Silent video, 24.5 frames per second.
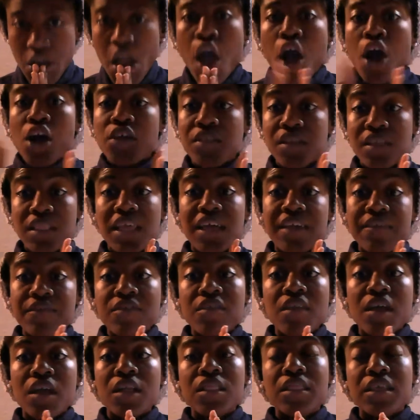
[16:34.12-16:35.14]
On the
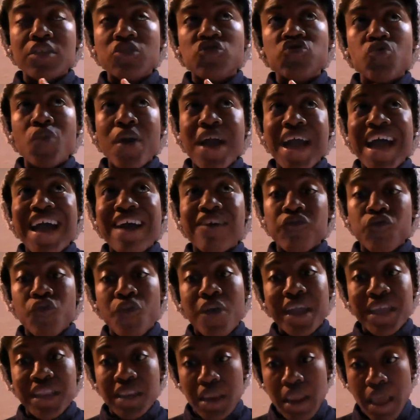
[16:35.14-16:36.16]
lifestyle that you have
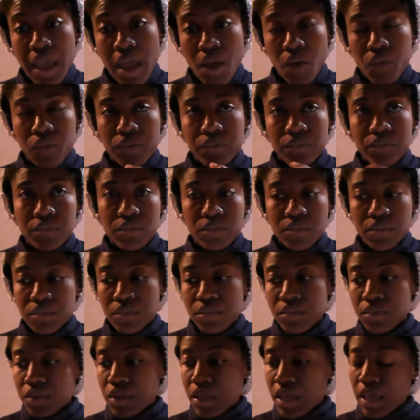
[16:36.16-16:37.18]
right now.
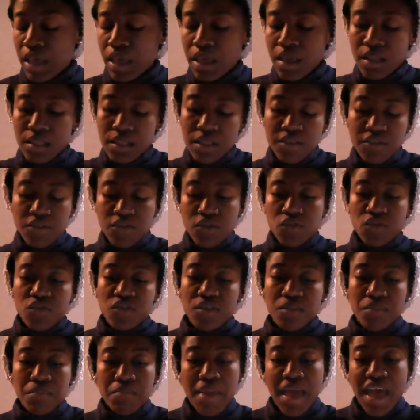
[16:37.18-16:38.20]
Okay, let's do
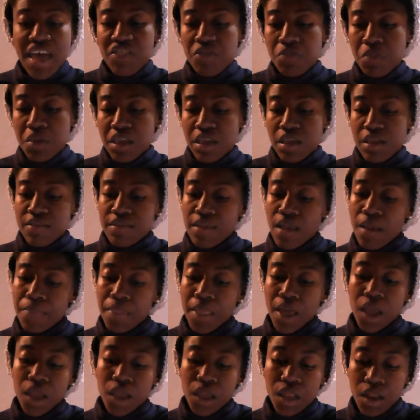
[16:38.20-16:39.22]
some math because I'm
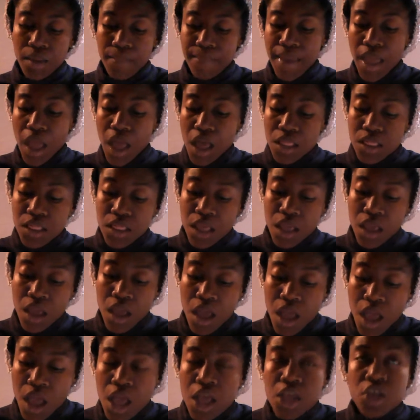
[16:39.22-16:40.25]
not good at math.
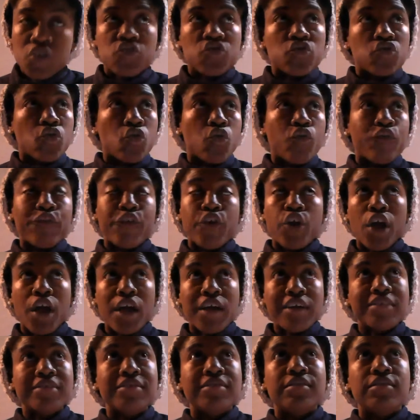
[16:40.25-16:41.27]
So for
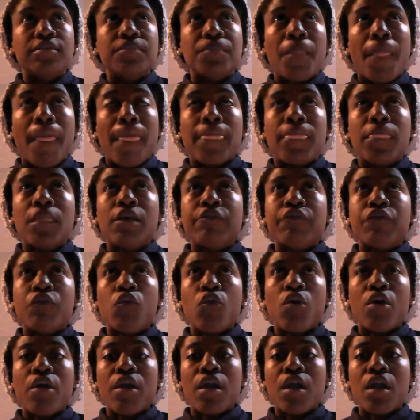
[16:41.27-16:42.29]
us,
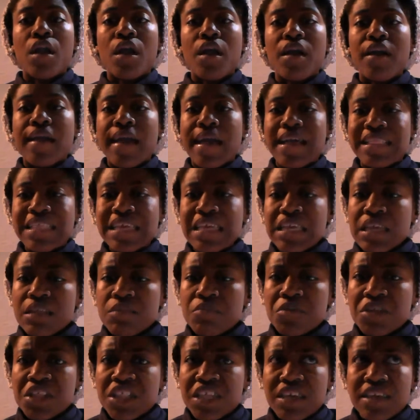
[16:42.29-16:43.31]
I think
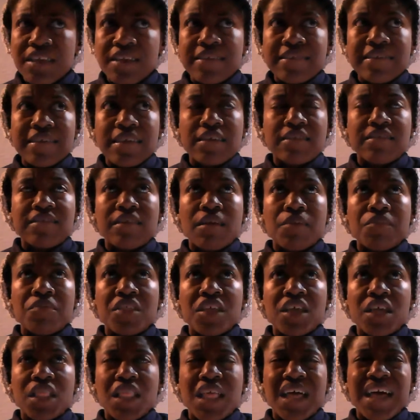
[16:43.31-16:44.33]
in Belize, it's
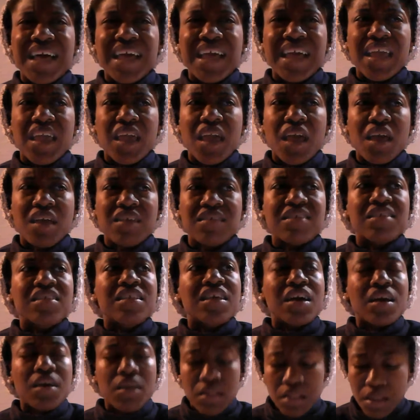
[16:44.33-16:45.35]
something like,
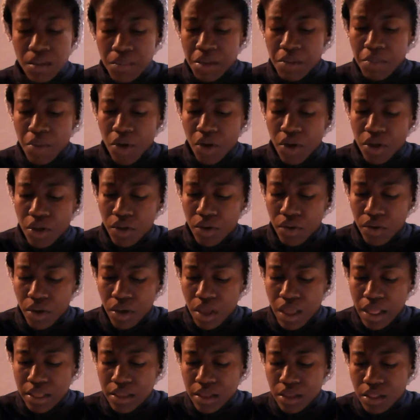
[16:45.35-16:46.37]
Cynthia, let me borrow your
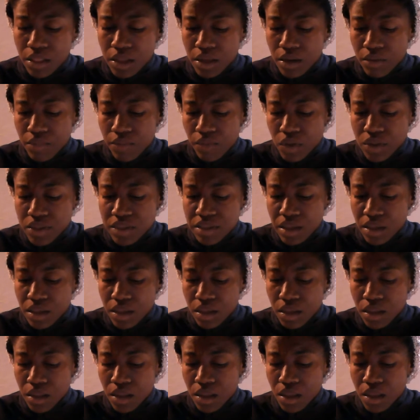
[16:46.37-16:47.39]
calculator 1
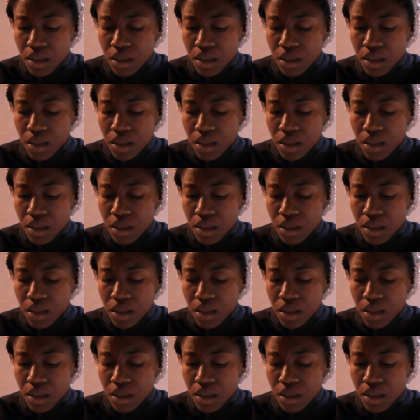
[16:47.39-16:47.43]
second.